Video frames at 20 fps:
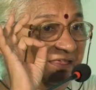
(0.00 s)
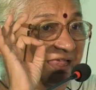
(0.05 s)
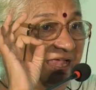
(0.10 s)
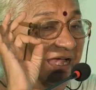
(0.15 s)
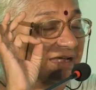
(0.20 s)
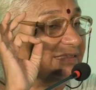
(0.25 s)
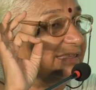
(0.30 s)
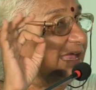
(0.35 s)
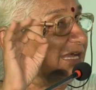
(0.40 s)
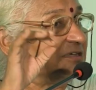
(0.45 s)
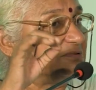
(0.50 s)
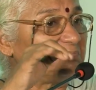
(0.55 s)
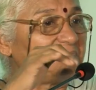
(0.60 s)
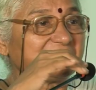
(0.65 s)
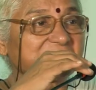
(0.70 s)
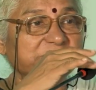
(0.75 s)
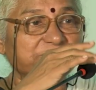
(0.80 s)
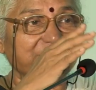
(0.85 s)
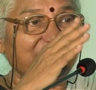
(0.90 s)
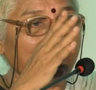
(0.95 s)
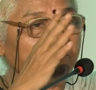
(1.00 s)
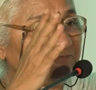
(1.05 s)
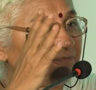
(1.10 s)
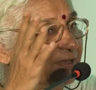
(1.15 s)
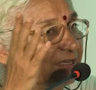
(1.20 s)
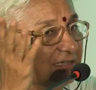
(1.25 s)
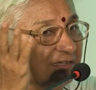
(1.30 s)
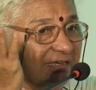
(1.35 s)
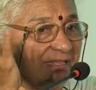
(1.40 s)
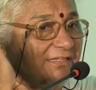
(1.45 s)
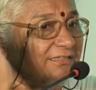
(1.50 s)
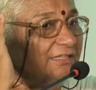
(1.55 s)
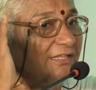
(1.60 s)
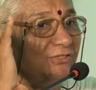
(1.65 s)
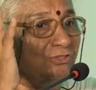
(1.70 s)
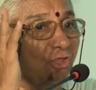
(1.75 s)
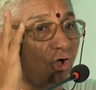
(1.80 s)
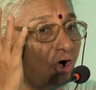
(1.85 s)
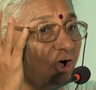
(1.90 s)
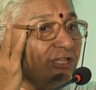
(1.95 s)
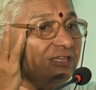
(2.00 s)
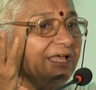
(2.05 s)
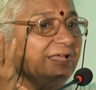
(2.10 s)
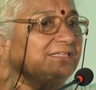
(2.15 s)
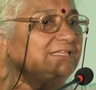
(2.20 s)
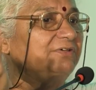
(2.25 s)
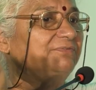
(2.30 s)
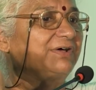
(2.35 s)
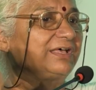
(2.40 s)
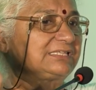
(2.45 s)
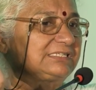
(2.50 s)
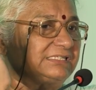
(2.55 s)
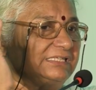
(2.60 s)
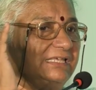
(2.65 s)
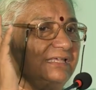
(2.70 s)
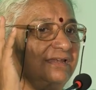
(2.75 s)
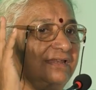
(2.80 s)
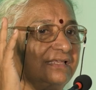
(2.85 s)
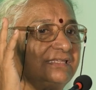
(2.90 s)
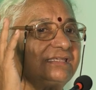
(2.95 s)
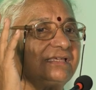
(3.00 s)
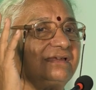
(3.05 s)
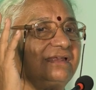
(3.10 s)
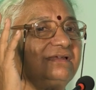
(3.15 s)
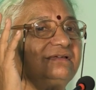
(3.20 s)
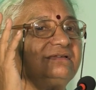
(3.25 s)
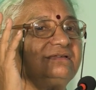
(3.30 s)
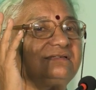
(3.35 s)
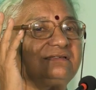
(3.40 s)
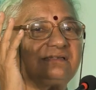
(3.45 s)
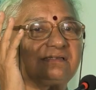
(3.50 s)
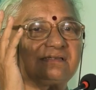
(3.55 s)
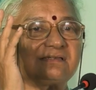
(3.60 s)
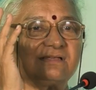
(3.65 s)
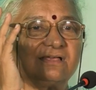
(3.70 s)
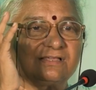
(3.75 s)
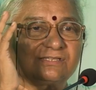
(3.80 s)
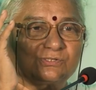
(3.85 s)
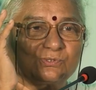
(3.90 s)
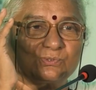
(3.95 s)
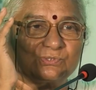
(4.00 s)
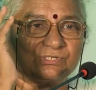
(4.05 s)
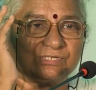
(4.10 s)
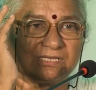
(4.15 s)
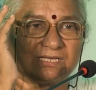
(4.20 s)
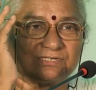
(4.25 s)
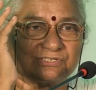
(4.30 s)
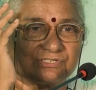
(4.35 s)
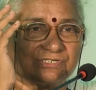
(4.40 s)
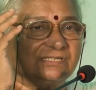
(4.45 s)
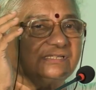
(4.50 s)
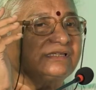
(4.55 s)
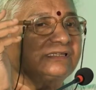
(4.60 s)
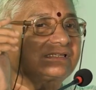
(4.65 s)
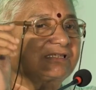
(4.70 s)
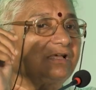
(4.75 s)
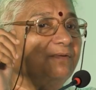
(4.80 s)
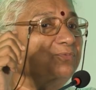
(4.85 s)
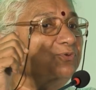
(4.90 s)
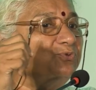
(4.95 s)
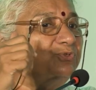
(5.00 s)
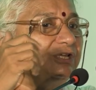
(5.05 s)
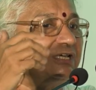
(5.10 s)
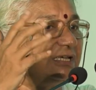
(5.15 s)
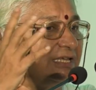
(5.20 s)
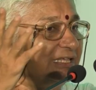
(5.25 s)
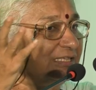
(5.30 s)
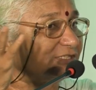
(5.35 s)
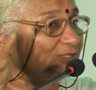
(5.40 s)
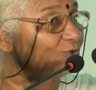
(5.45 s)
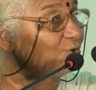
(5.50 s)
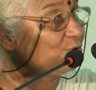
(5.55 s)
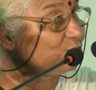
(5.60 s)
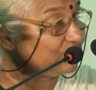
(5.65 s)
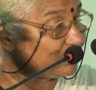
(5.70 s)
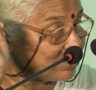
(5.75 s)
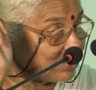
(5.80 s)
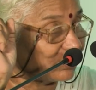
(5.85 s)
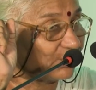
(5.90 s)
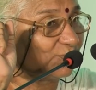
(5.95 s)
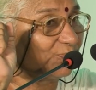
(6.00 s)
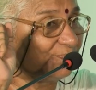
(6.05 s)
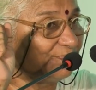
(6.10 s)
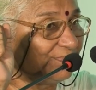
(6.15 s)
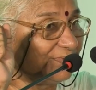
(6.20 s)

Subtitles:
And that must be affecting the non-Adivasi residents associations, communities also.